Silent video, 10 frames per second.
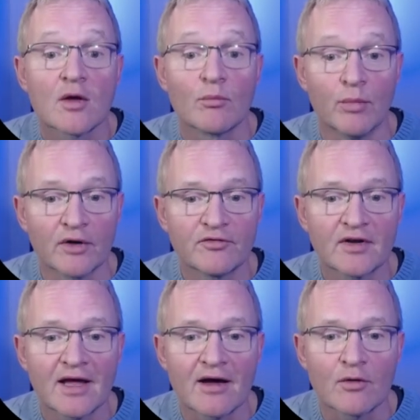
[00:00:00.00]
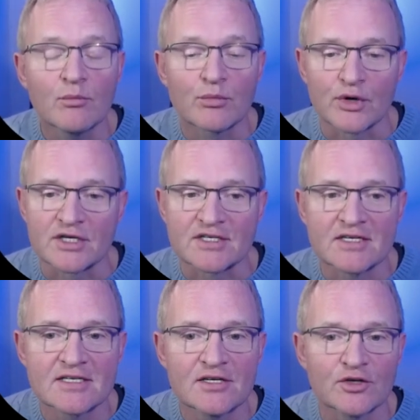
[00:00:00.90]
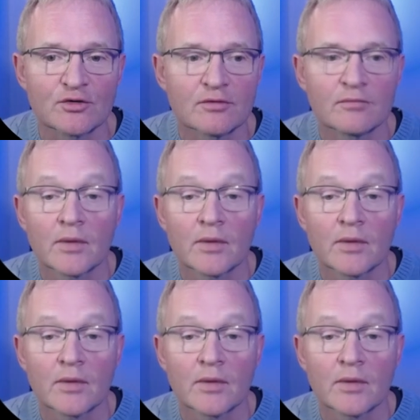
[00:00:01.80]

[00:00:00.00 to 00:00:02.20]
But for now, press Continue.